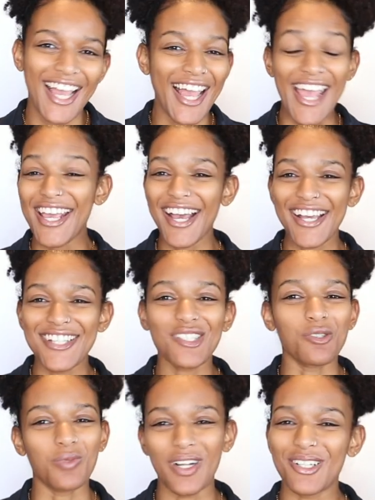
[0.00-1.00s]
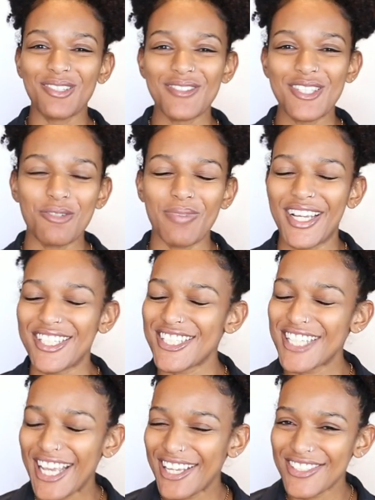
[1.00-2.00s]
Hey guys, welcome to my
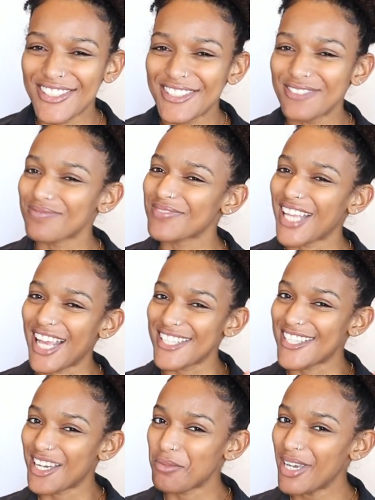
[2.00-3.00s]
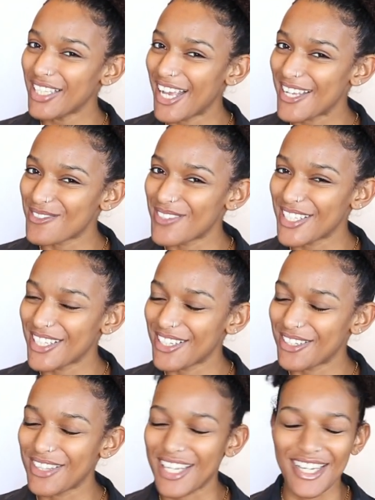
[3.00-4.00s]
channel. I said in my last
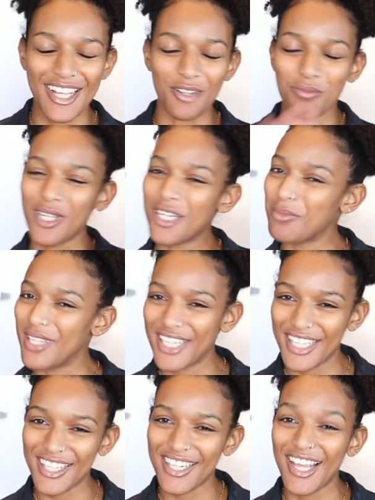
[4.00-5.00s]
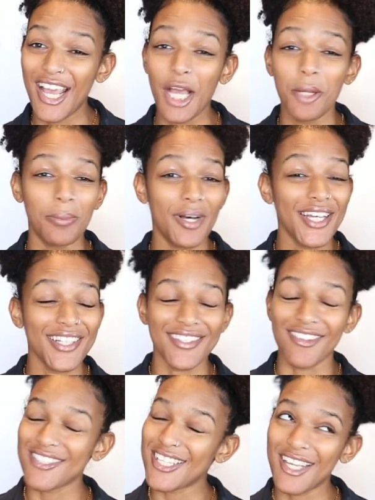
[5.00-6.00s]
video that it had been a minute, but
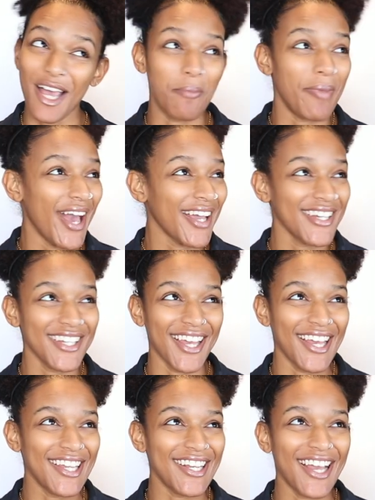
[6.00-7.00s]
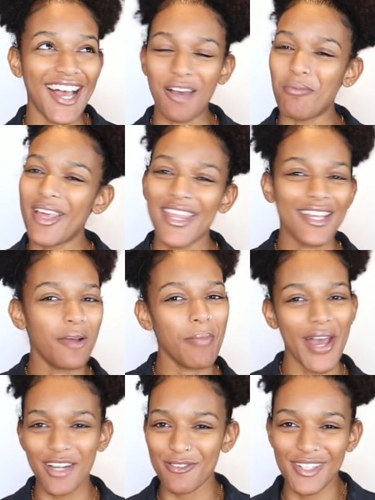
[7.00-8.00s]
you see, I'm back again. I think I'm
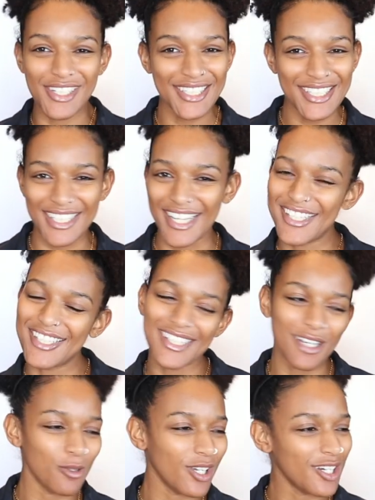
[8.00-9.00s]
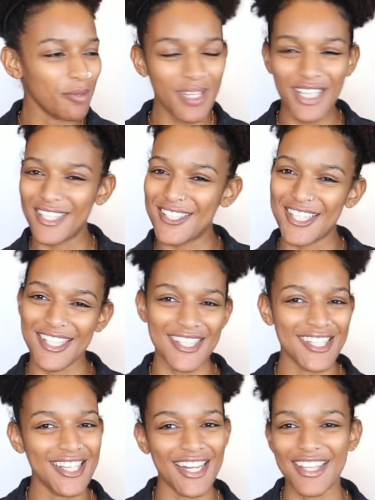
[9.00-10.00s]
back for good. I think that we're gonna be
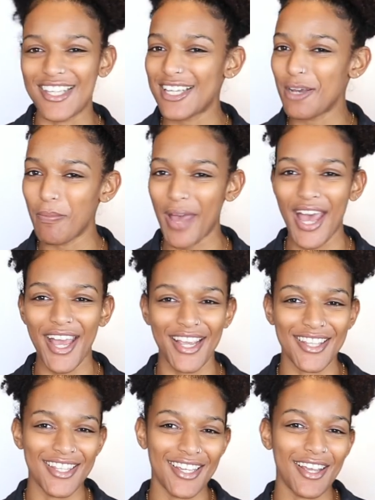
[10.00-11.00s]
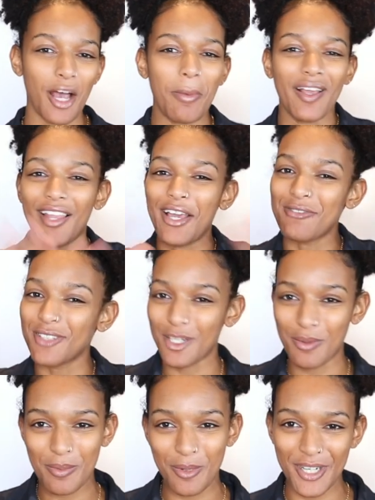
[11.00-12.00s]
consistent. I think I'm back. I think I got my life a
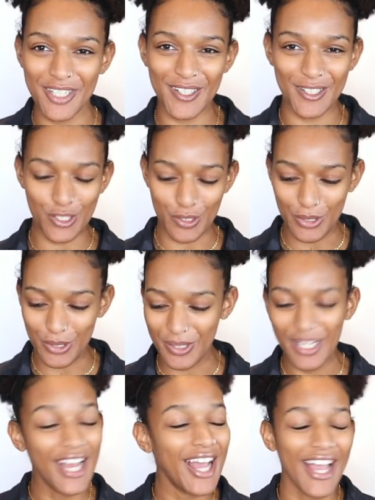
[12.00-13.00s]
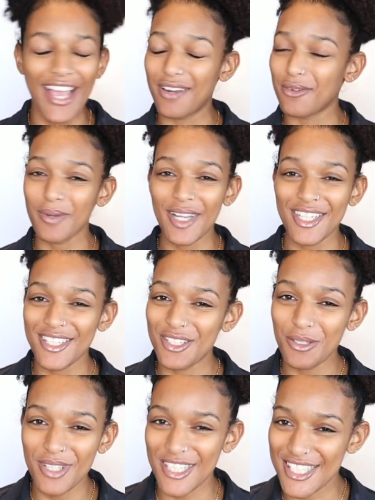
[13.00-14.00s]
little bit more under control, and we're ready to
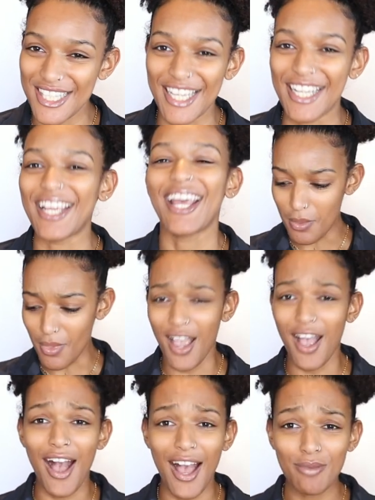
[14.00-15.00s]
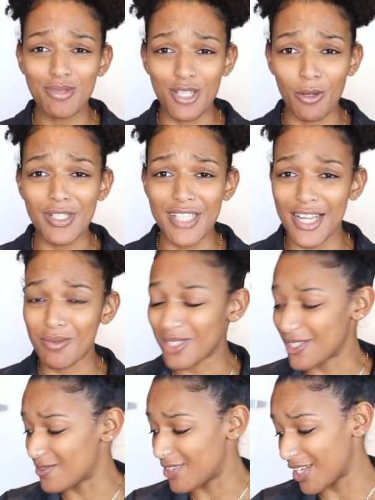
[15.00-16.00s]
do this thing. I'm so excited about
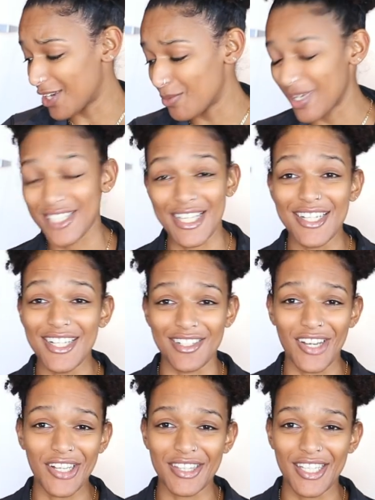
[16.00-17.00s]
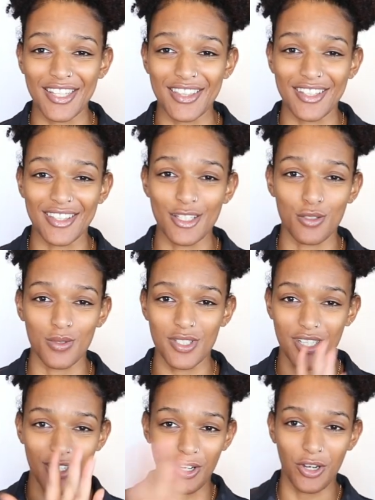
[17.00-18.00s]
this video because I did not think that this was
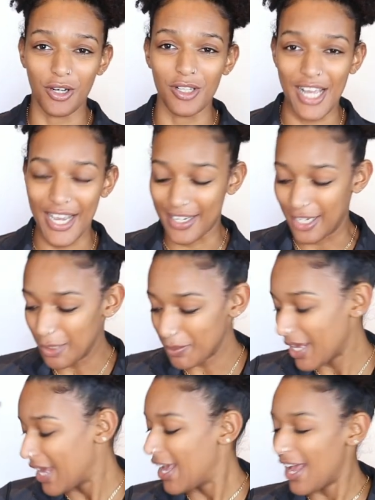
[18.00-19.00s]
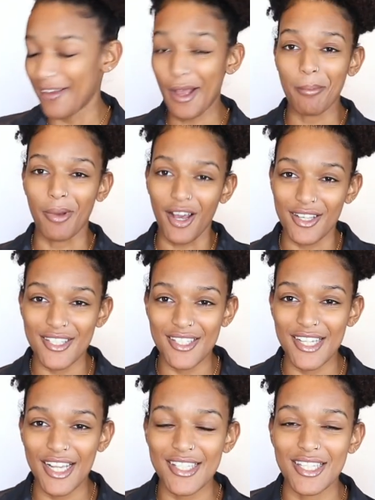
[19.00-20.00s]
gonna all line up. I got boxes
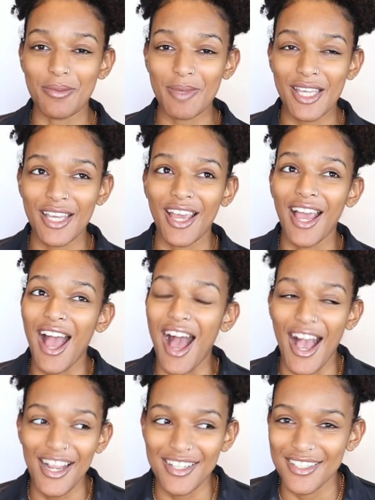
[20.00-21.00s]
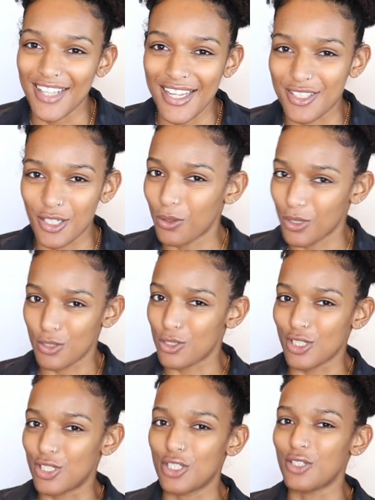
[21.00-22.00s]
next to me. I like don't
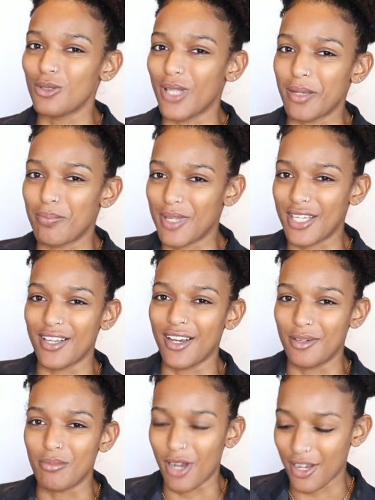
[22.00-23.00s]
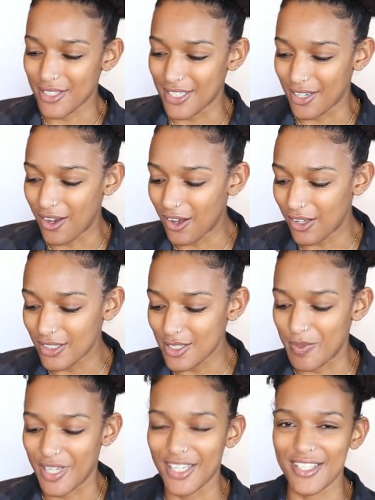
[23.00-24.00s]
usually do like big unboxing hauls
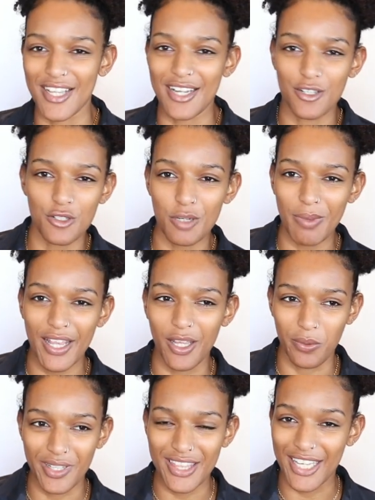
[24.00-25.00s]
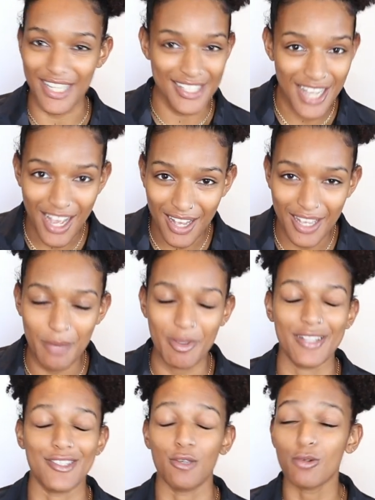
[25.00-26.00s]
because I usually buy like one thing at a time
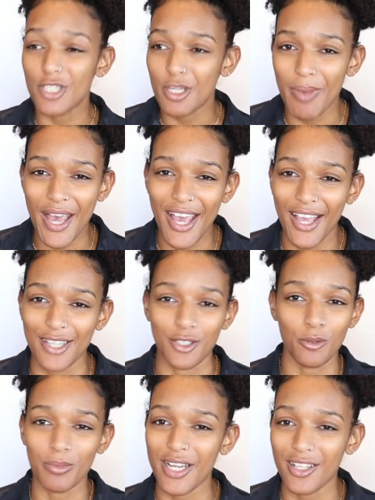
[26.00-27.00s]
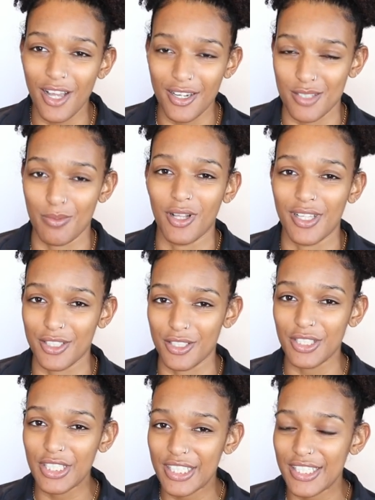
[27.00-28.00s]
and it's usually a bag. I don't buy a lot of small leather
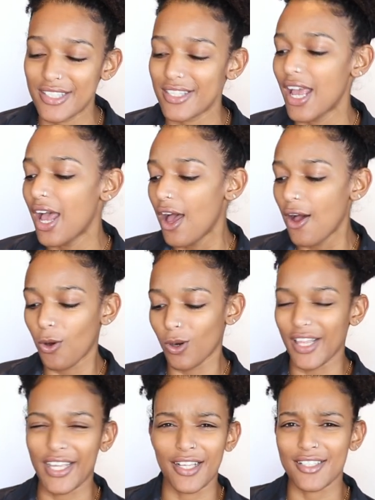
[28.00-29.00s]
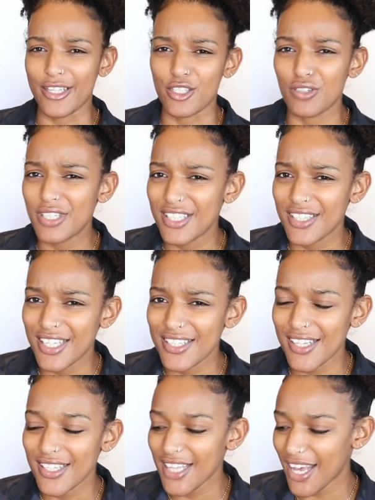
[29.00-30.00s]
goods or like accessories and things
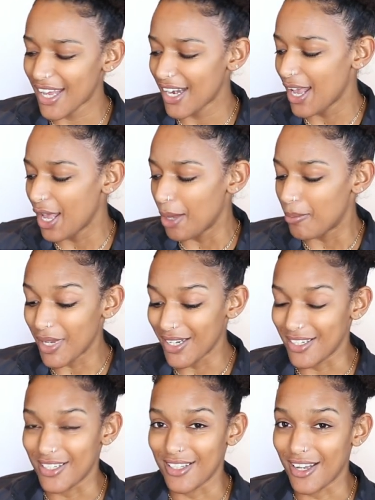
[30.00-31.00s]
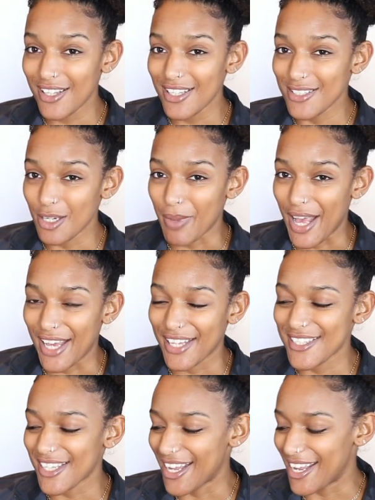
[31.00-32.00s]
like that, but none of these are
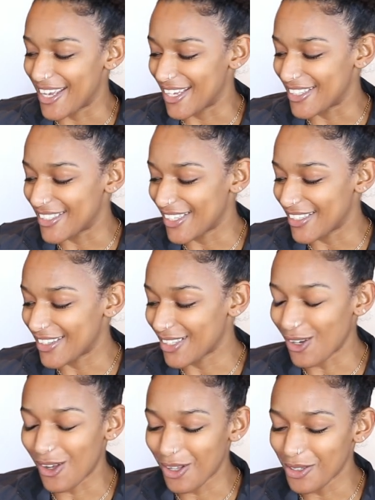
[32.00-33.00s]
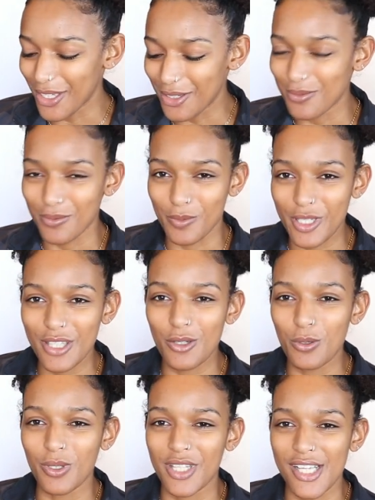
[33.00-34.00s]
bags and they're all like really
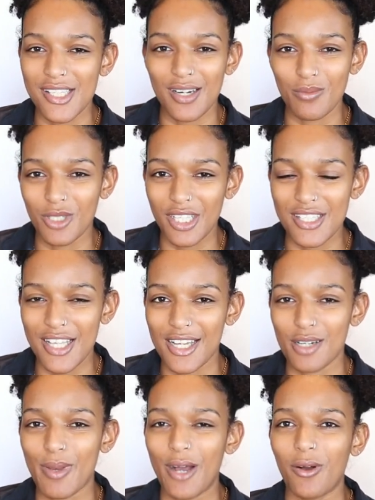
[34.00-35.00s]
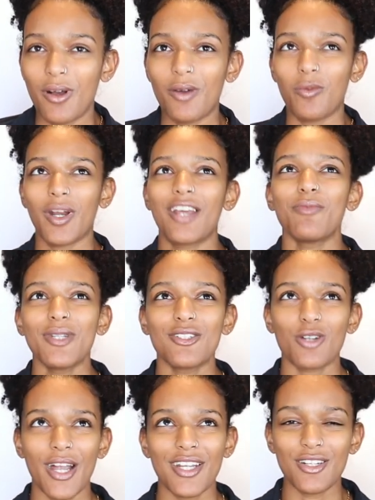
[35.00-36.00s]
cool things that I'm really excited about. What I've been
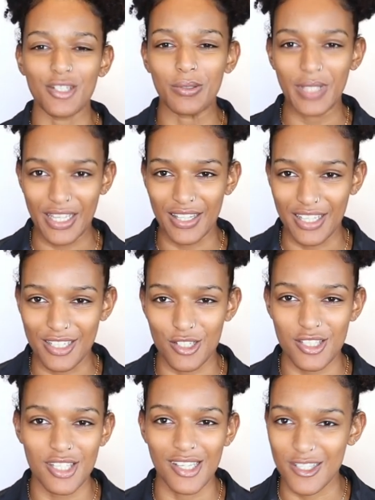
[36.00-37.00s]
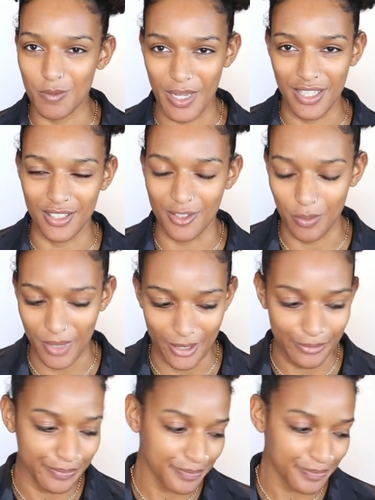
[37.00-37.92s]
trying to do lately, just to explain a little bit,